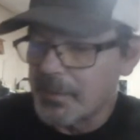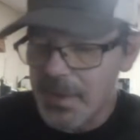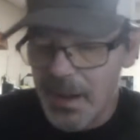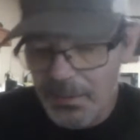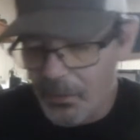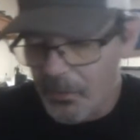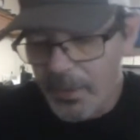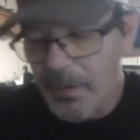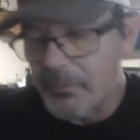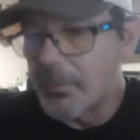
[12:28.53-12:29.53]
I just go
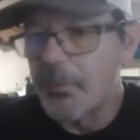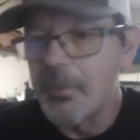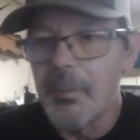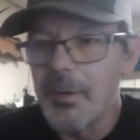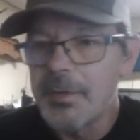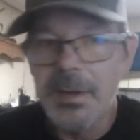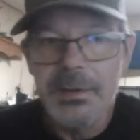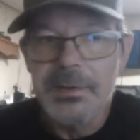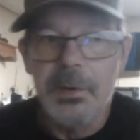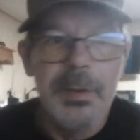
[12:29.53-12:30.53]
back to the doctor's
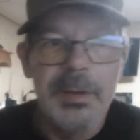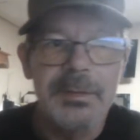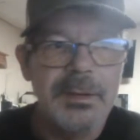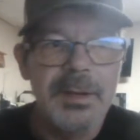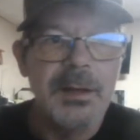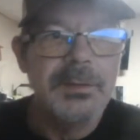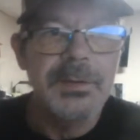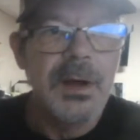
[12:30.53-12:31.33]
office and do it all again,